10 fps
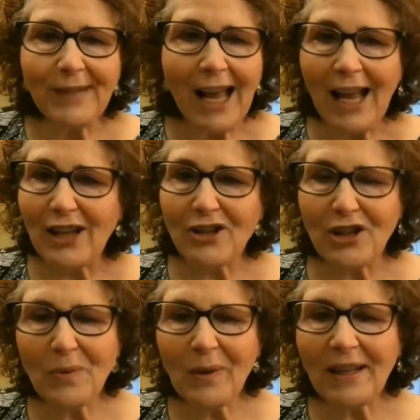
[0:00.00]
it's
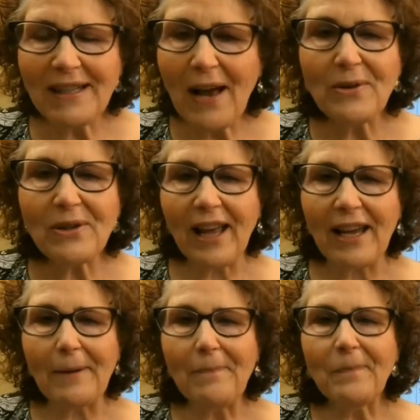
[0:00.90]
just what it sounds
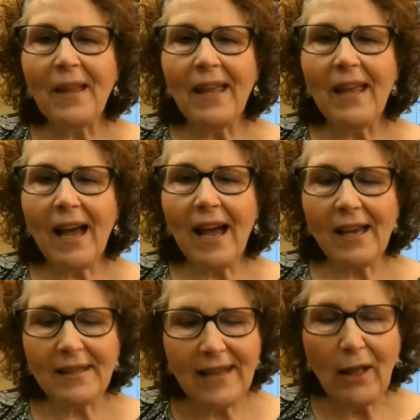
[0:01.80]
like. A
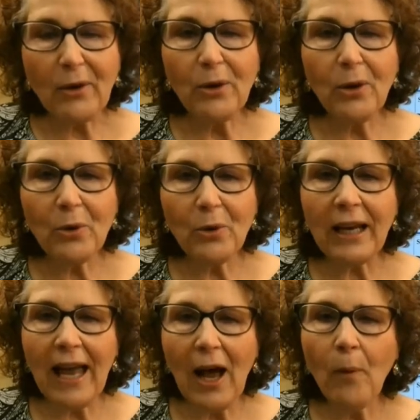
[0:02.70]
seller who can
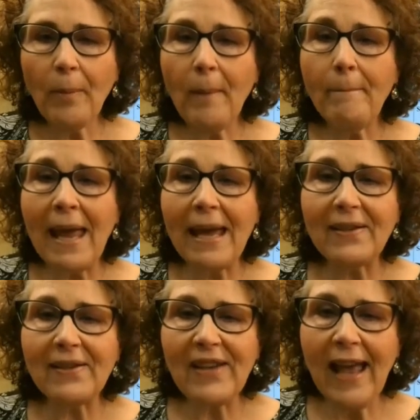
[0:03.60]
help make
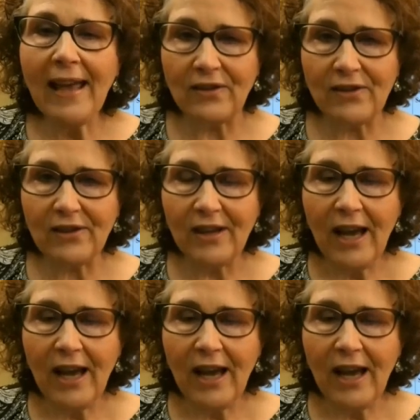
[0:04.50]
sense